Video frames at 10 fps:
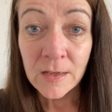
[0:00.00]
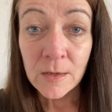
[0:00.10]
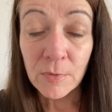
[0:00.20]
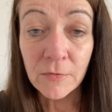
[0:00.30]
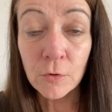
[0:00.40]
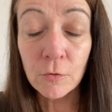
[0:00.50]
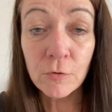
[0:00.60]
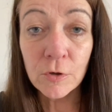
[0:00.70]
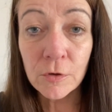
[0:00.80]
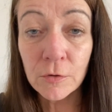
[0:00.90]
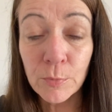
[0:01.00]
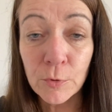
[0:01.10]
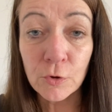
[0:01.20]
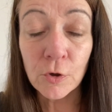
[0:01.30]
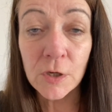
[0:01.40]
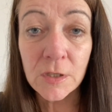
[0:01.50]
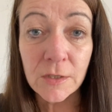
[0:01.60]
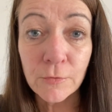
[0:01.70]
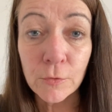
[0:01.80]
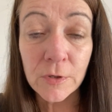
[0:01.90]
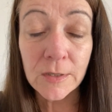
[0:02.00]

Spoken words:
But if you're on book your holiday for